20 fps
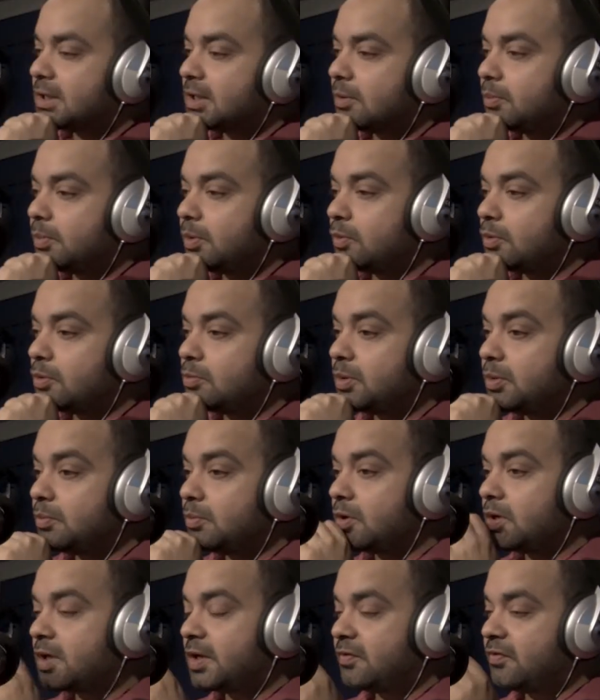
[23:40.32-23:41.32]
therapy will be
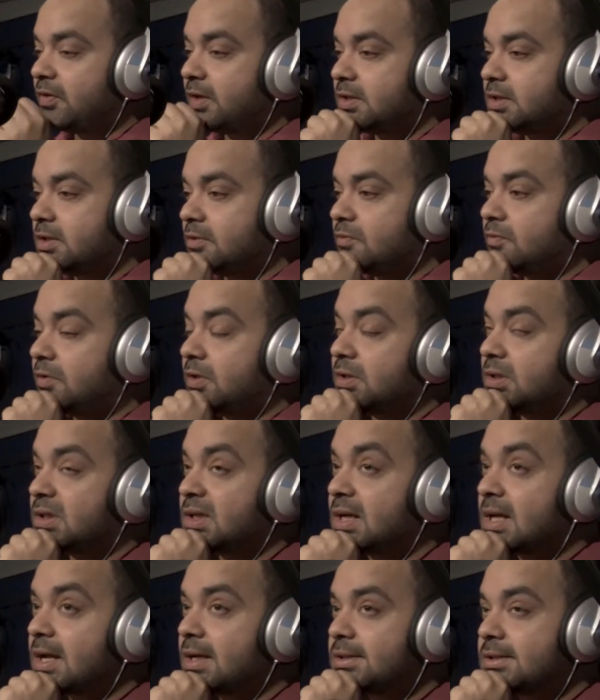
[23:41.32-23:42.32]
more effective for the
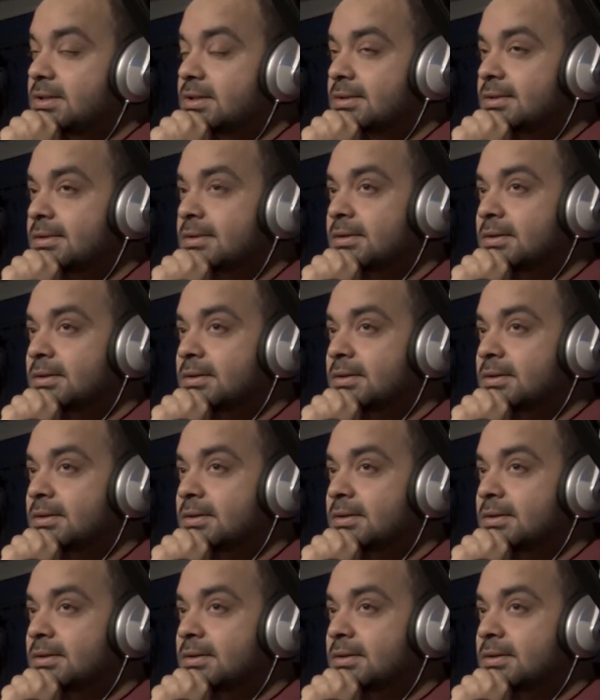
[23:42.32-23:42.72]
client?